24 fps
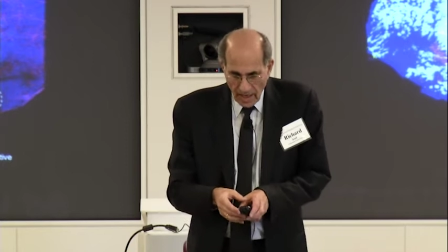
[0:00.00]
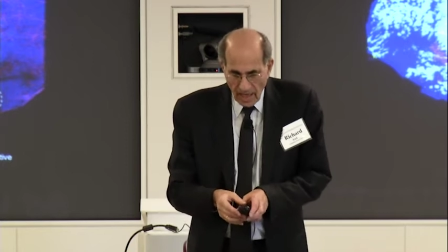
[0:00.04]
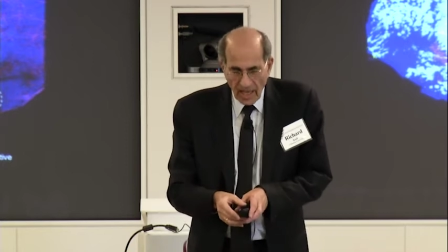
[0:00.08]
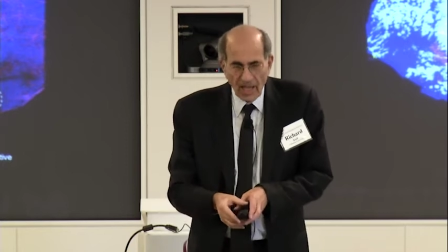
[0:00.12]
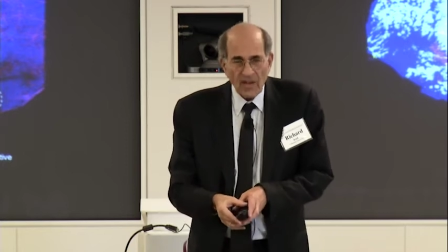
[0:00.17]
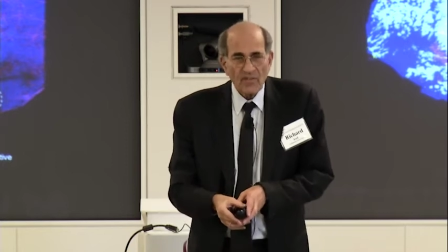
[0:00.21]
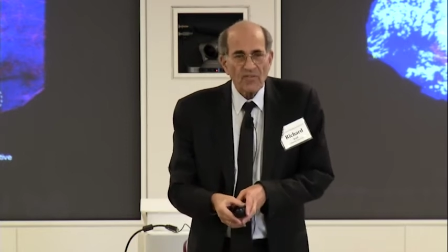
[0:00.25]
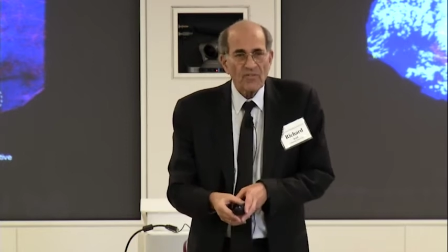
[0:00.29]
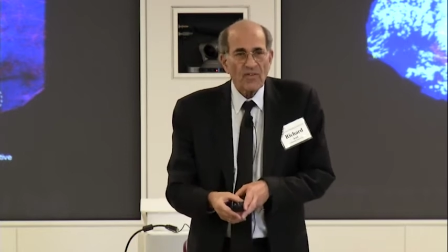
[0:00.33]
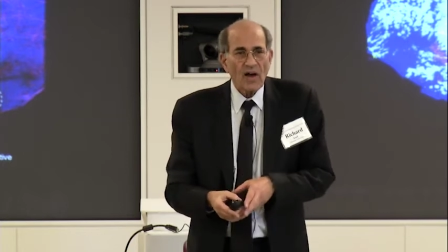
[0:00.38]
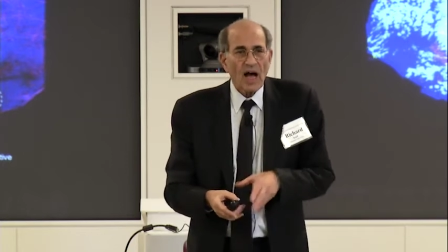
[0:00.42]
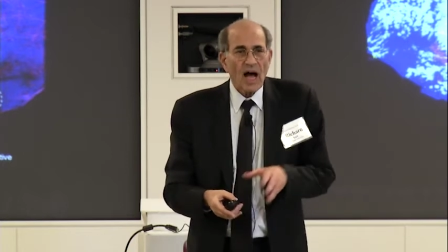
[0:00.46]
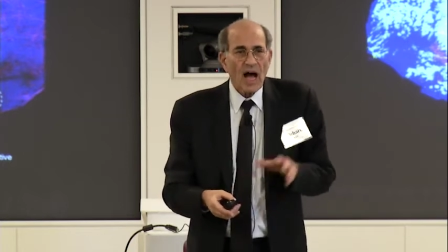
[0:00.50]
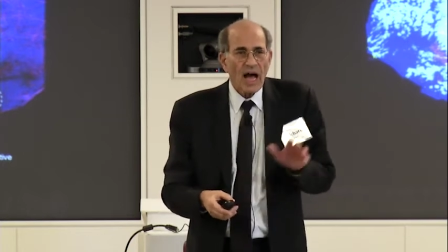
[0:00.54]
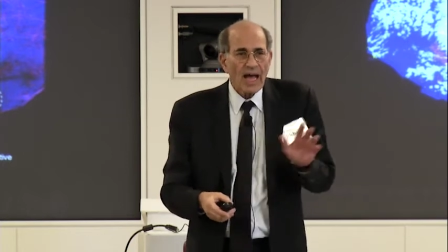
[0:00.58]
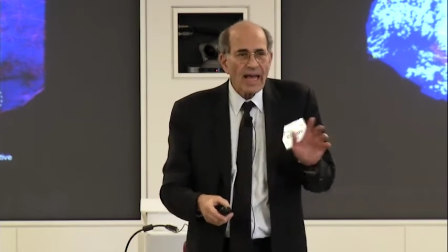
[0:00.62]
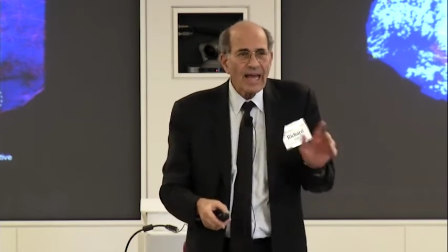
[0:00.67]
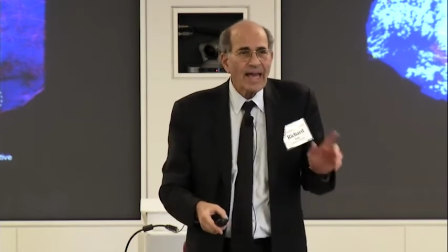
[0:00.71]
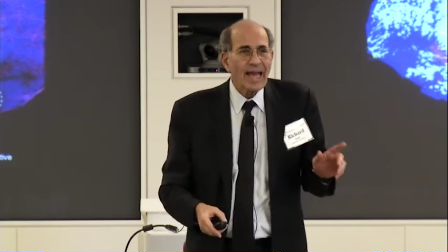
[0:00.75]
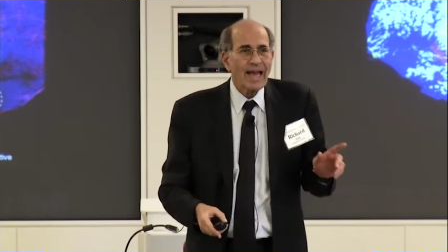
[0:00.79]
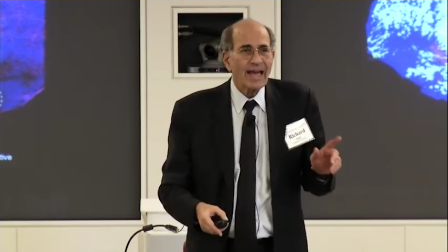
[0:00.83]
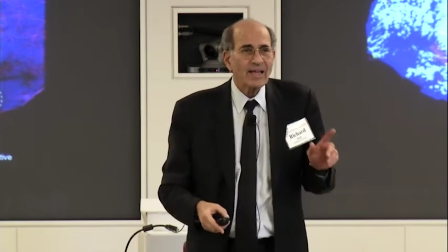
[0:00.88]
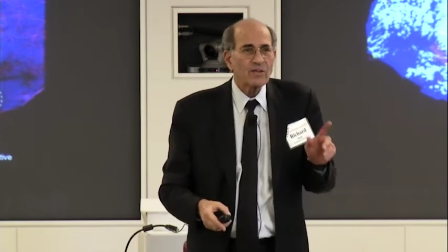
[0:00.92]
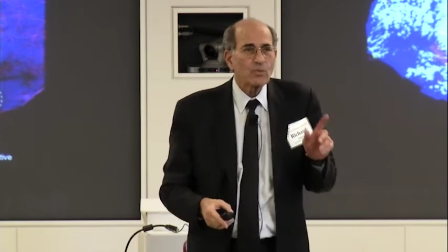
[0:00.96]
If I
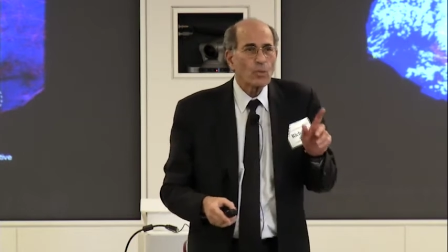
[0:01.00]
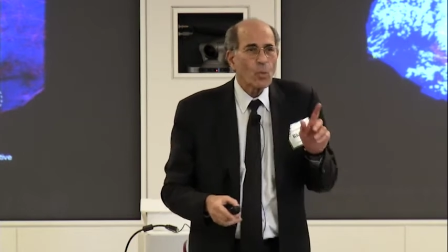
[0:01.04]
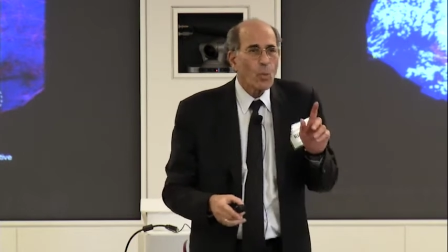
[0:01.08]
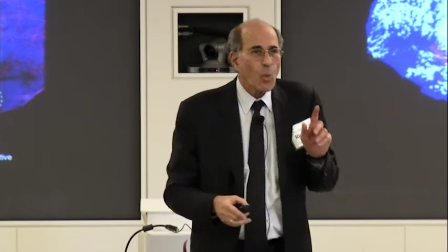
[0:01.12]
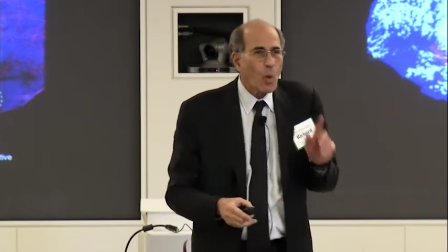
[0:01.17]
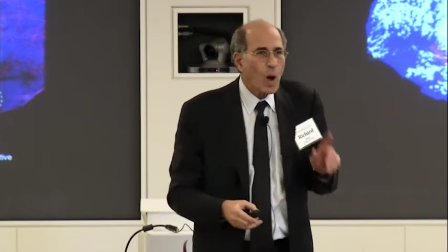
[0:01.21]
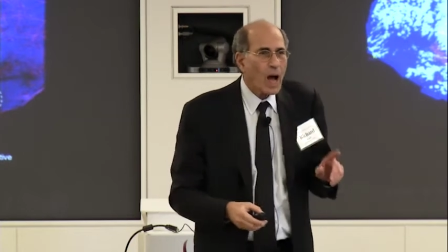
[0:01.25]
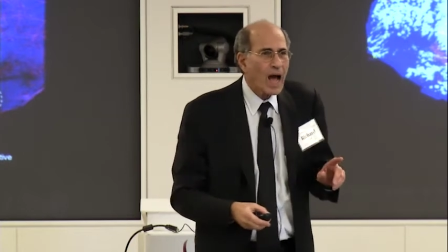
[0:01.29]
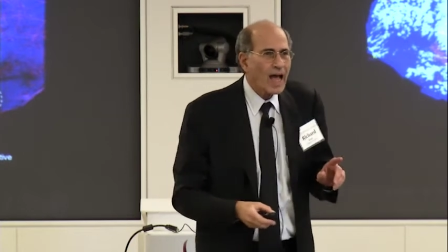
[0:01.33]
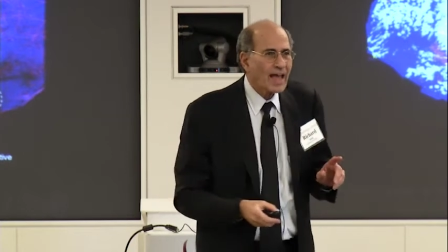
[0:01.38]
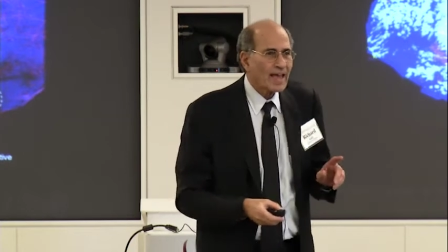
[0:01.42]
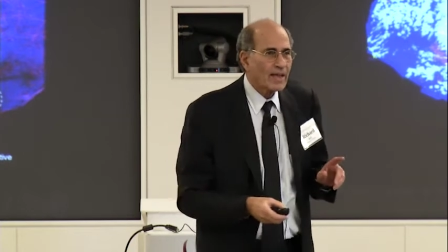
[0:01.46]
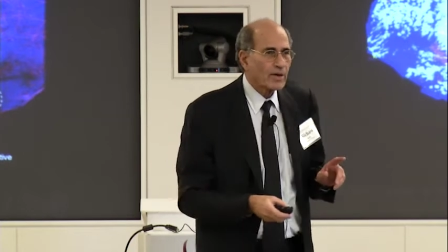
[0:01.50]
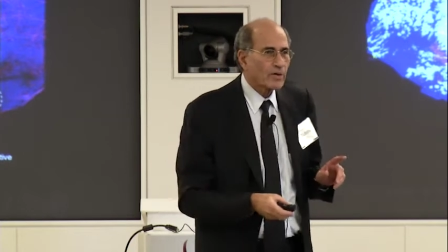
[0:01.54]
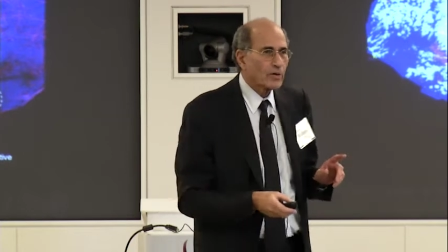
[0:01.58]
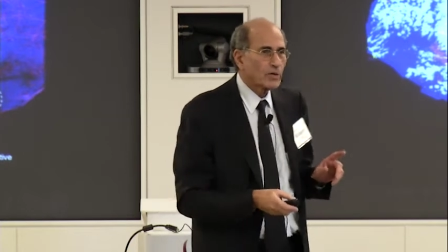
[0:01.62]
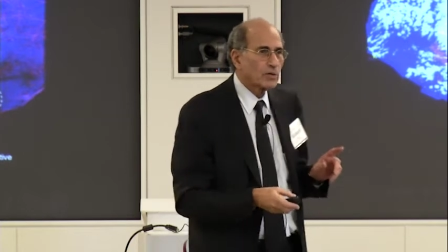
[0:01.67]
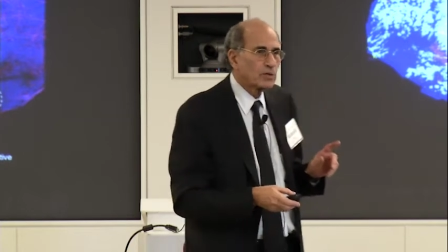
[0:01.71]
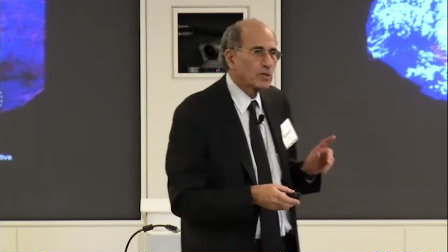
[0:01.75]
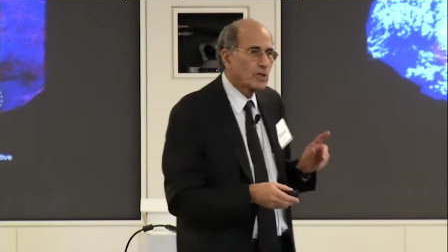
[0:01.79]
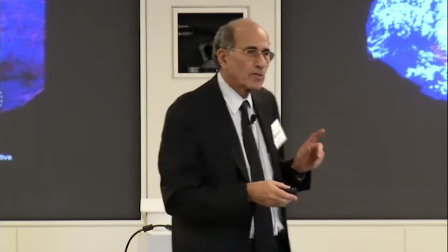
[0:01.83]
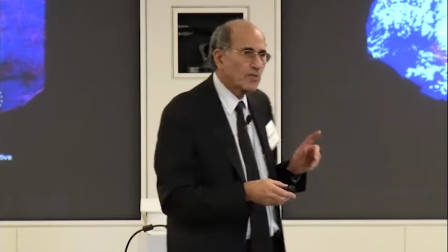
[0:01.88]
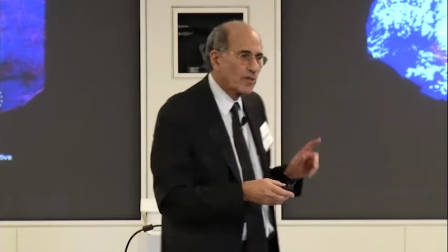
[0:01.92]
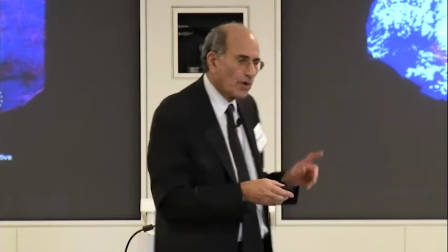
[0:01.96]
had
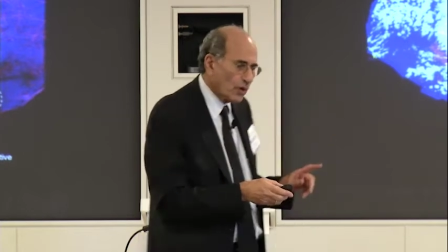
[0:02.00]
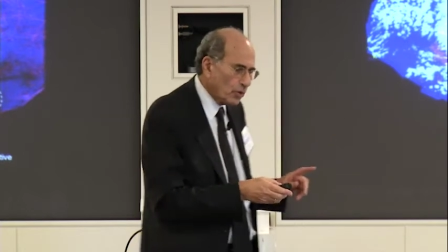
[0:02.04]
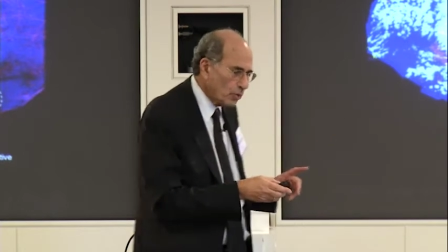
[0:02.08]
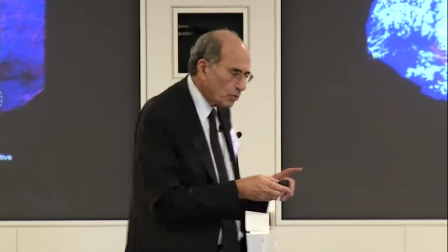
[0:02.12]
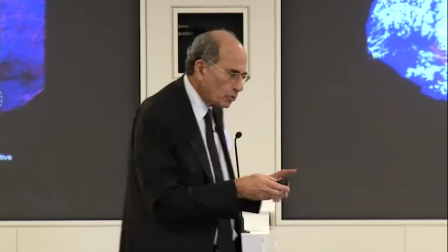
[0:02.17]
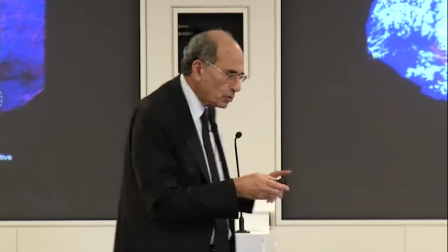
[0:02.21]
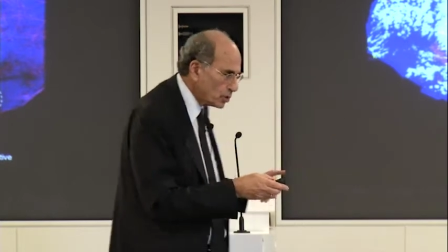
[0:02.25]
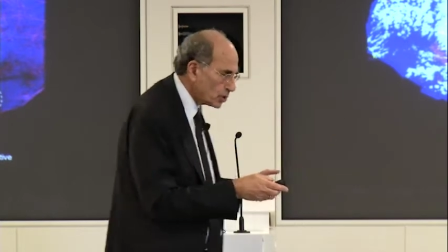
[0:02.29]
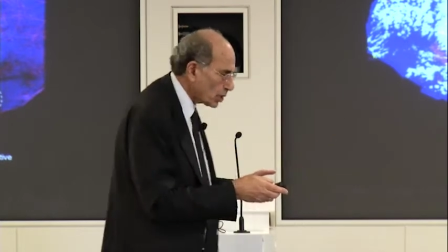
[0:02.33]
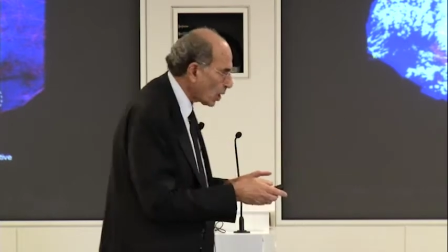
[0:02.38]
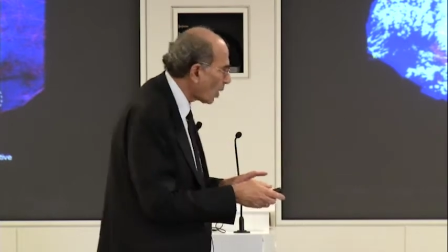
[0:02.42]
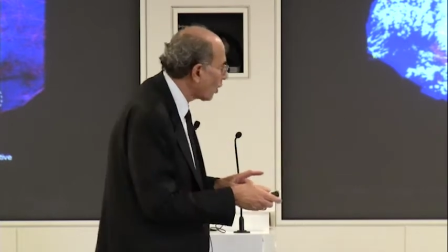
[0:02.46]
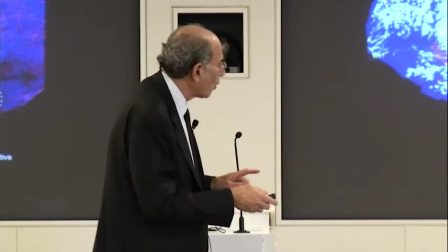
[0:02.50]
wired those